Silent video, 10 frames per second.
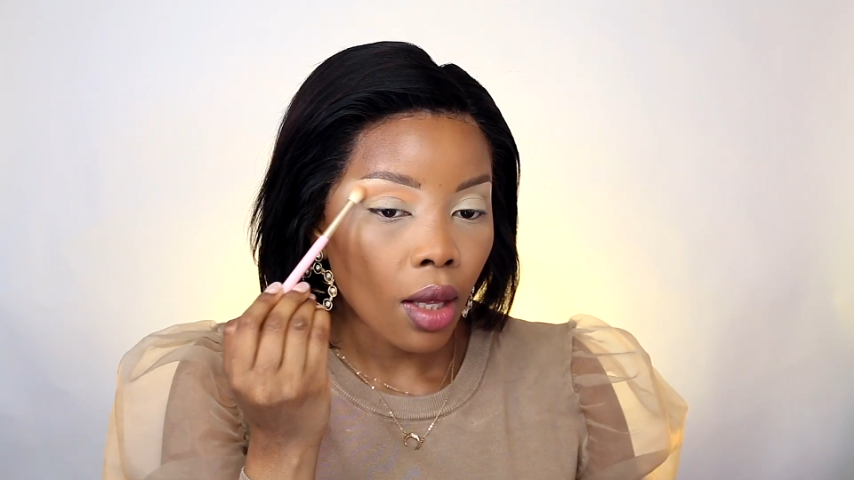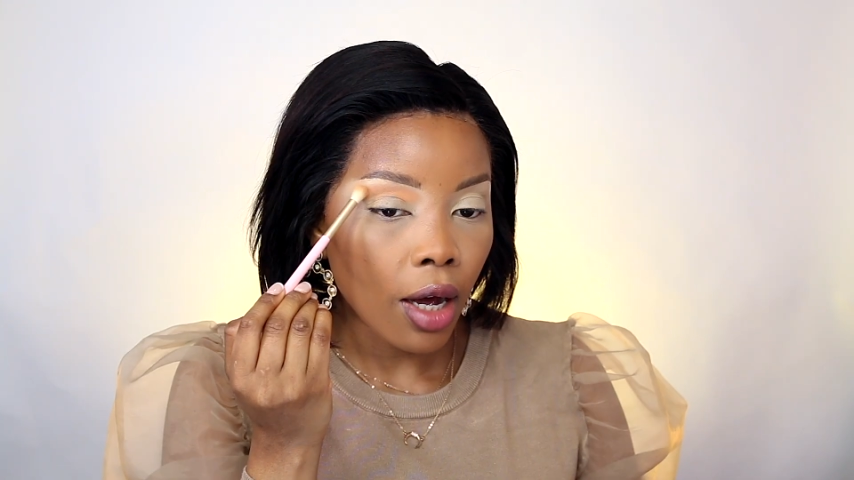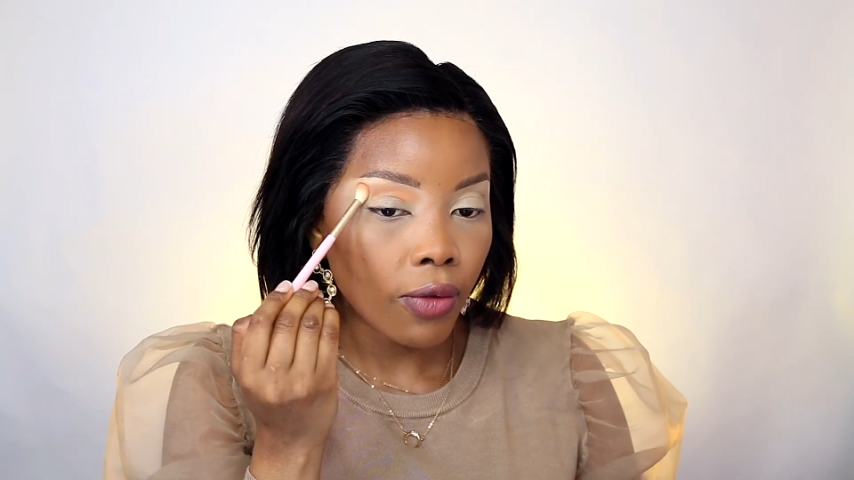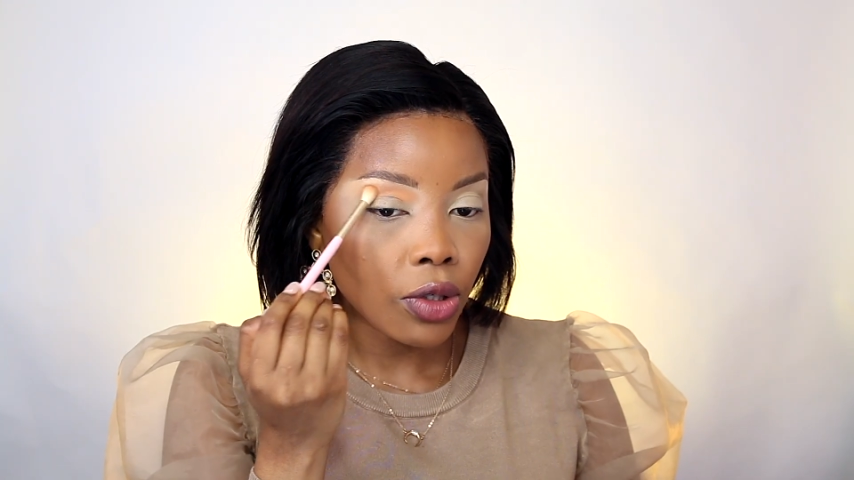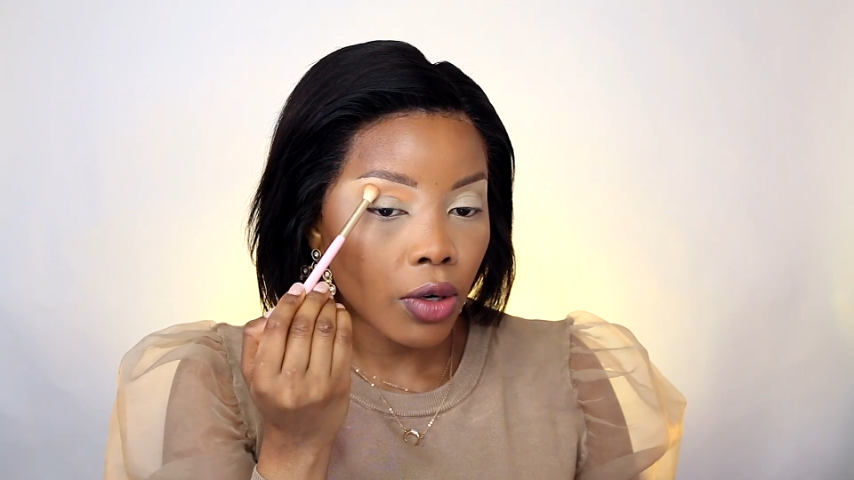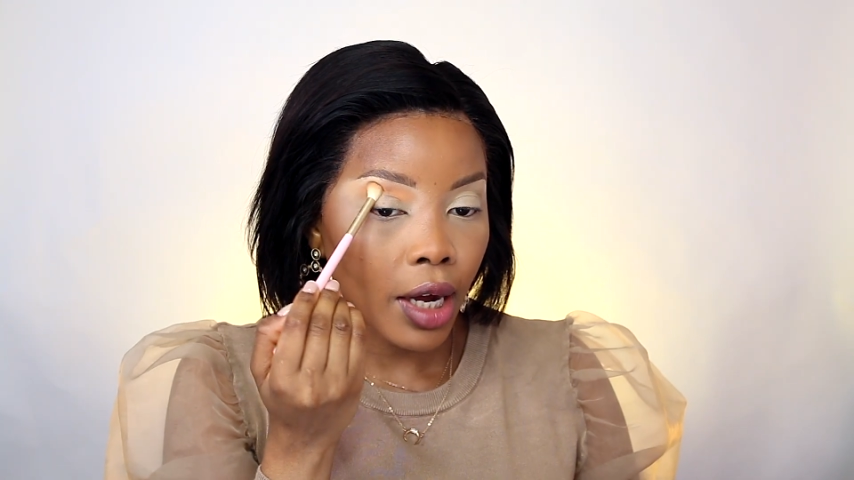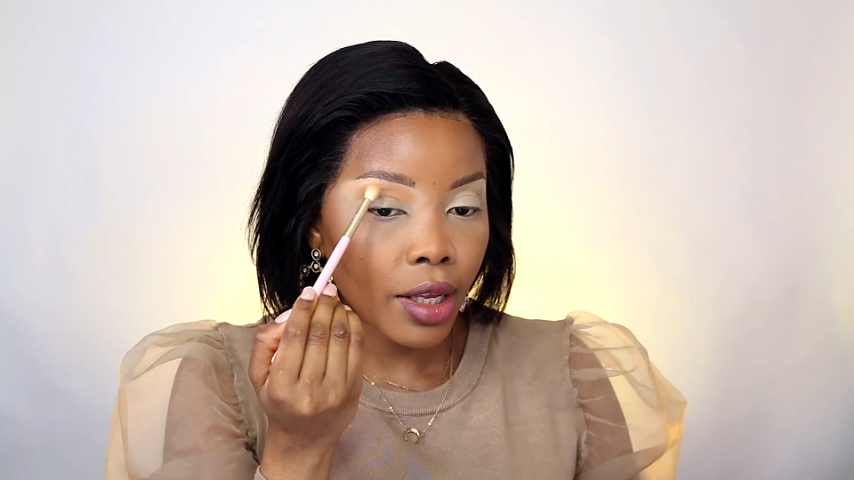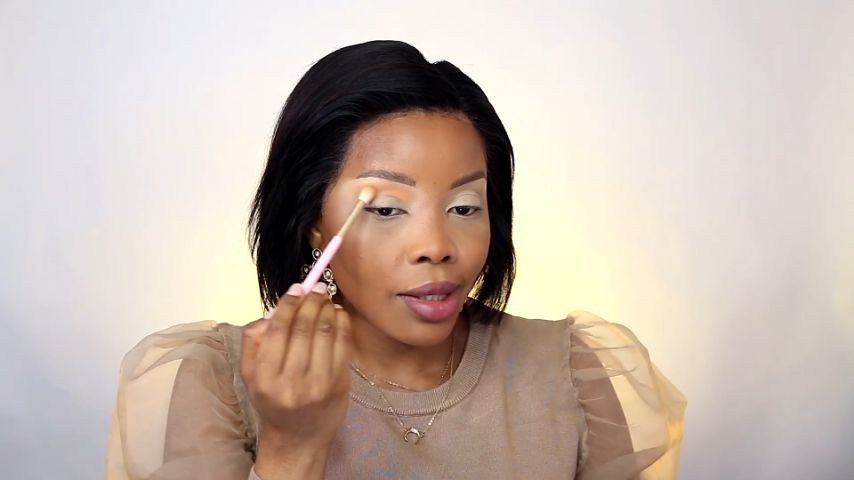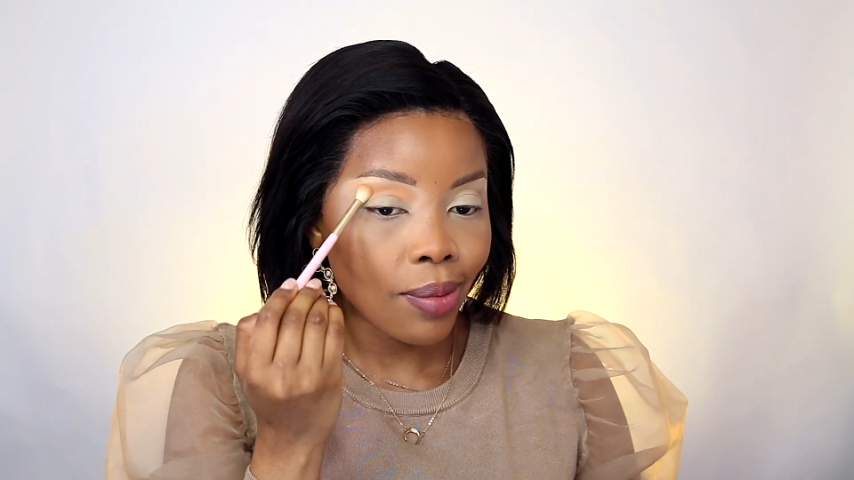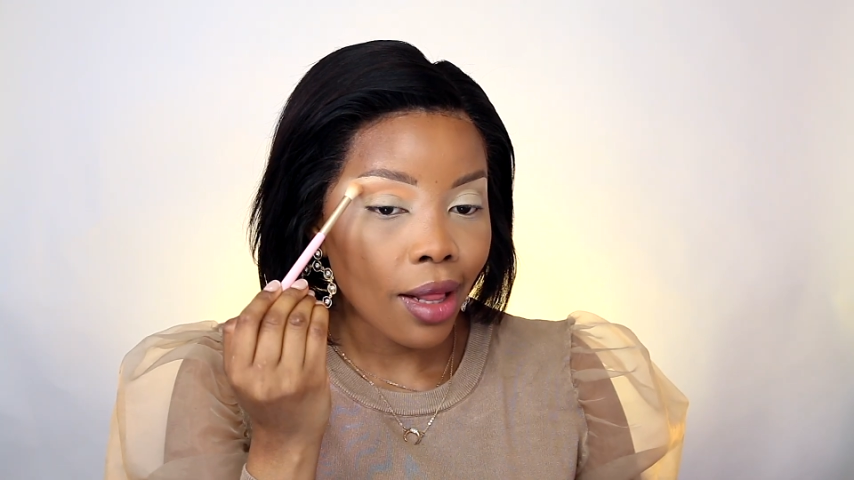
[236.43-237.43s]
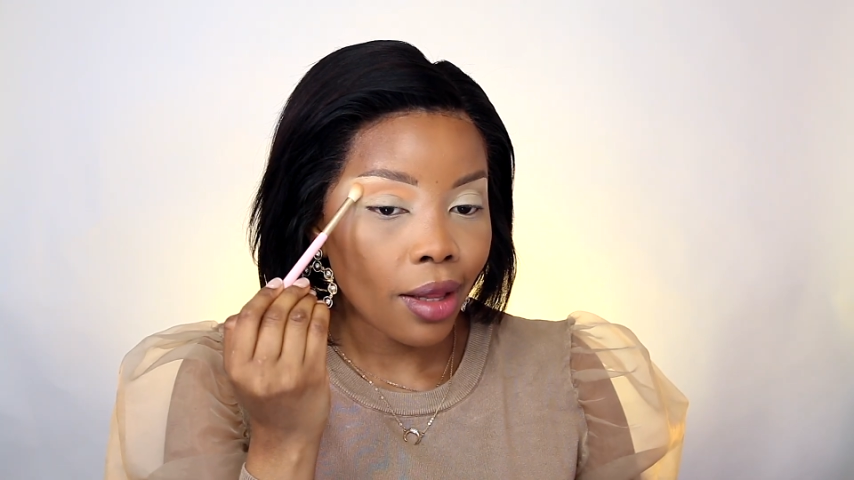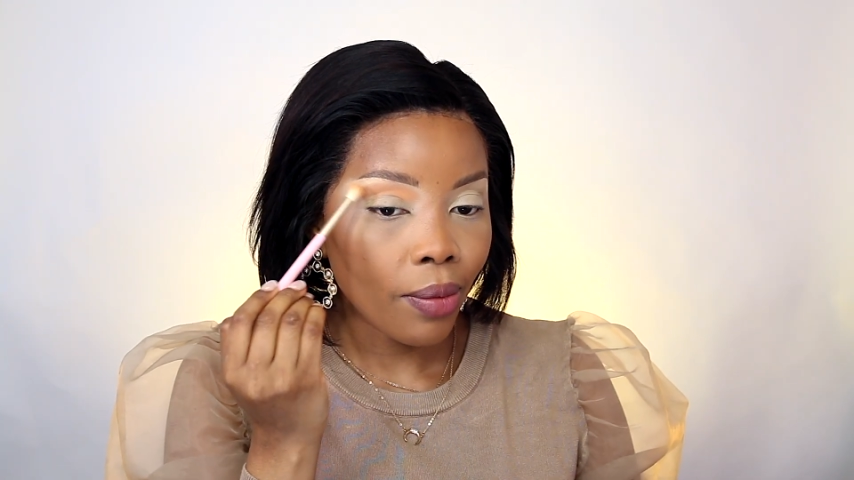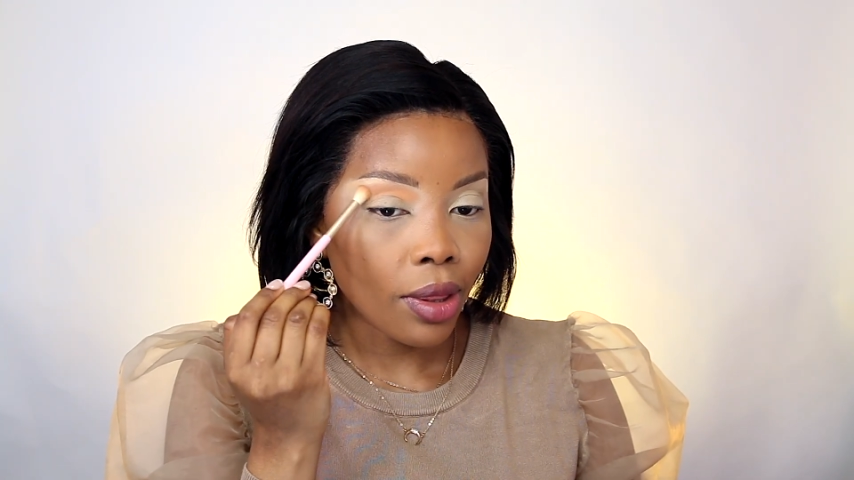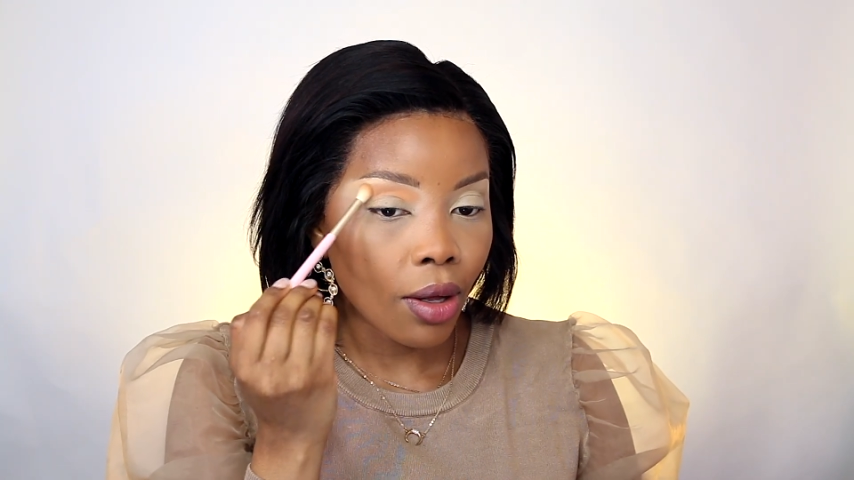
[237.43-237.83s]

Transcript: I've tried this palette with